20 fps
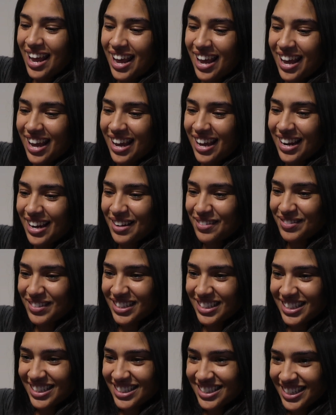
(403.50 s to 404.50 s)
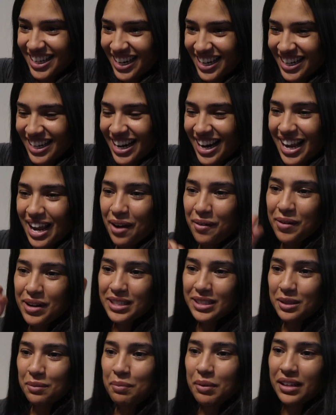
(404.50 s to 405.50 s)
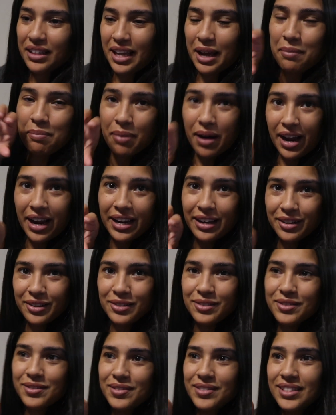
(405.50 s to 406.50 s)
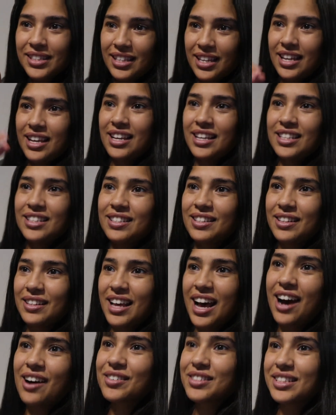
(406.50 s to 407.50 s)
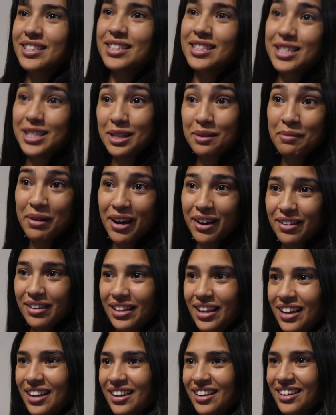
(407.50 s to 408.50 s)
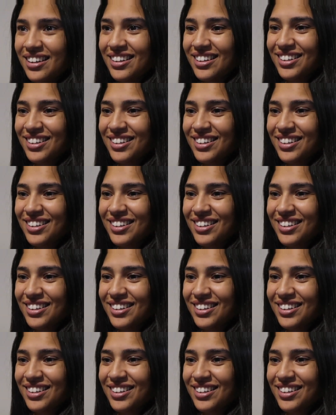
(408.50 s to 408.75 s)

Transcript: And I'm just excited. I can't wait to put like pine cones so the house can smell like